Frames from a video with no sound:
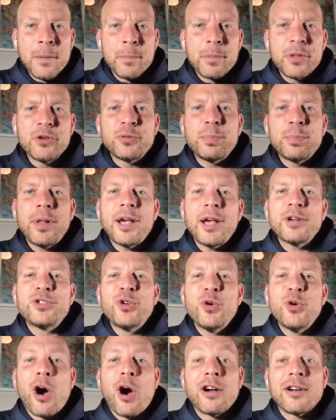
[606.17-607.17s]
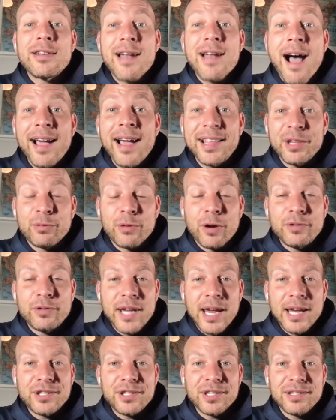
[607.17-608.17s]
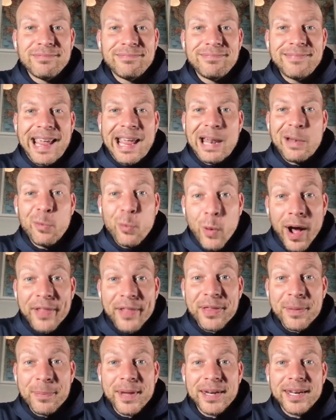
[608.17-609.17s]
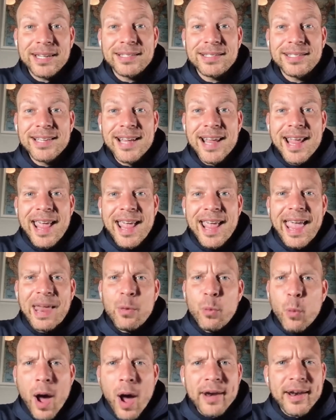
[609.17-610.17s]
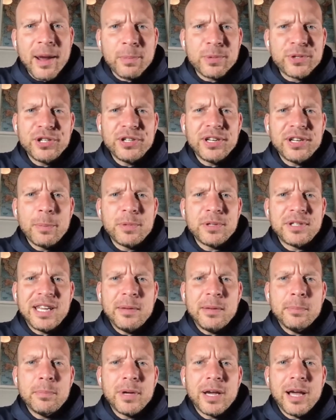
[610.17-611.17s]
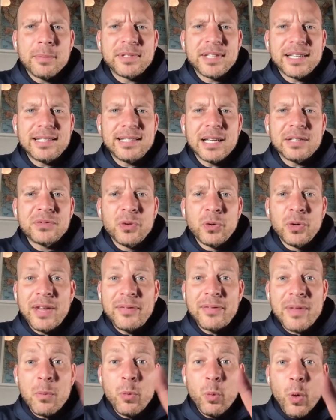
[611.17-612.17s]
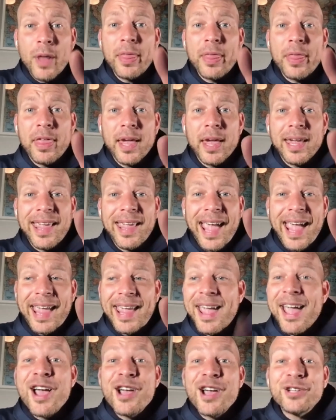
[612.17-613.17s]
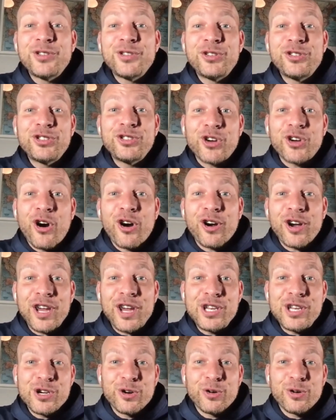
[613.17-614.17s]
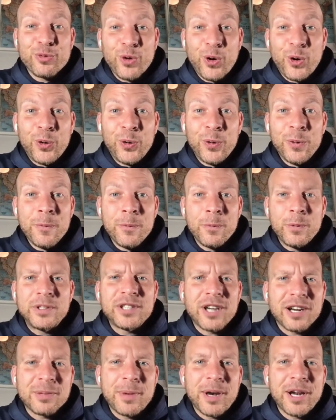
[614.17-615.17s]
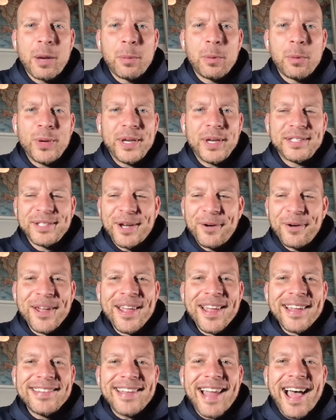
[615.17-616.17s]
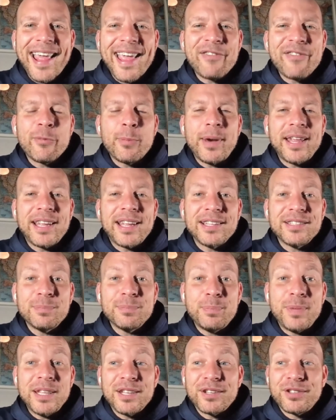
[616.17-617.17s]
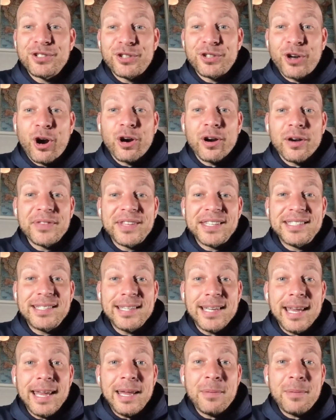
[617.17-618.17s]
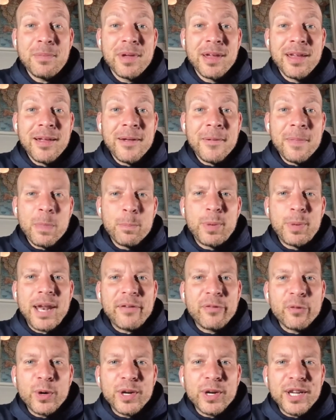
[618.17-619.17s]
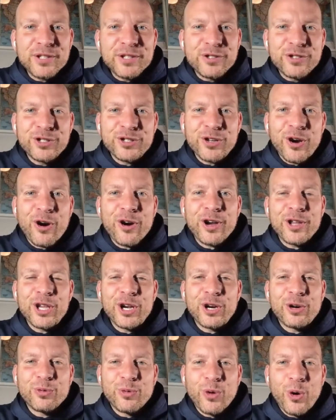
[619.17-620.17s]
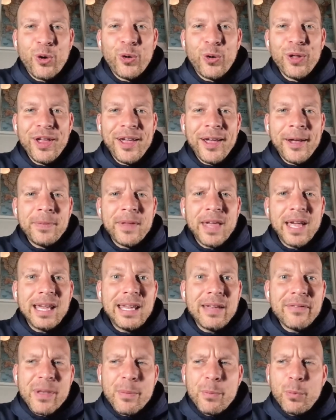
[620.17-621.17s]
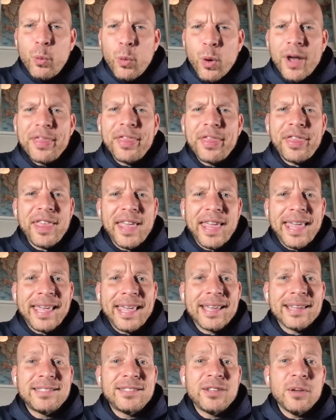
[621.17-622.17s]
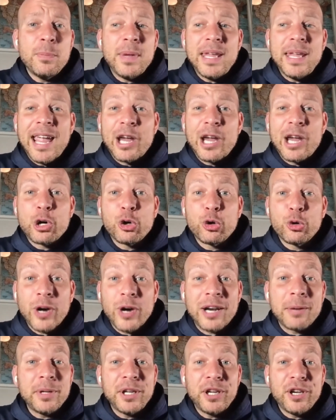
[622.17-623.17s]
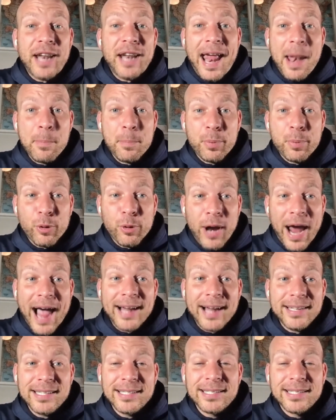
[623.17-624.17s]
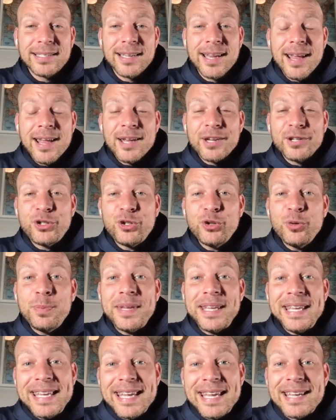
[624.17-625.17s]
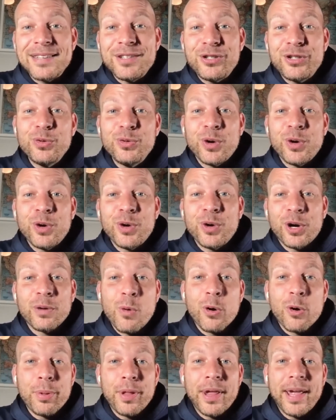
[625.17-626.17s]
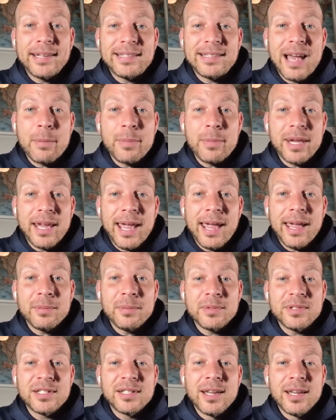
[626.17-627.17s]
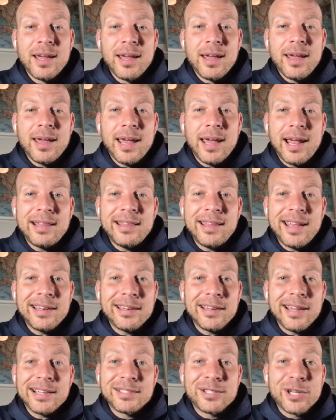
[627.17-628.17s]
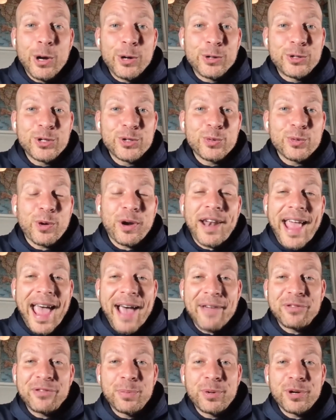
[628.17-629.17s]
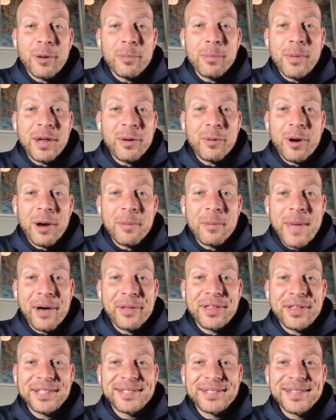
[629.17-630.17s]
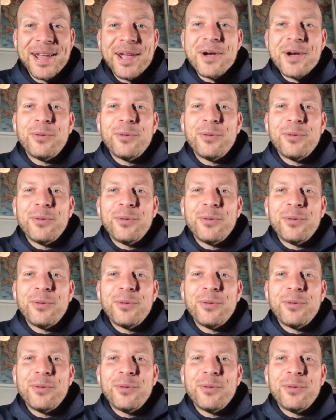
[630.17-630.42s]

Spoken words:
But those players who are not in the rotation and want the minutes and want an opportunity to help your team become successful, give them one thing. Hey, star in your role. We talked about a couple of weeks ago. Not everybody can be the star of the team, but everyone can star in their role. And give them one thing to be incredibly good at in practice to begin to earn more playing time in games. And then as coaches, we're going to have to put our money where our mouth is.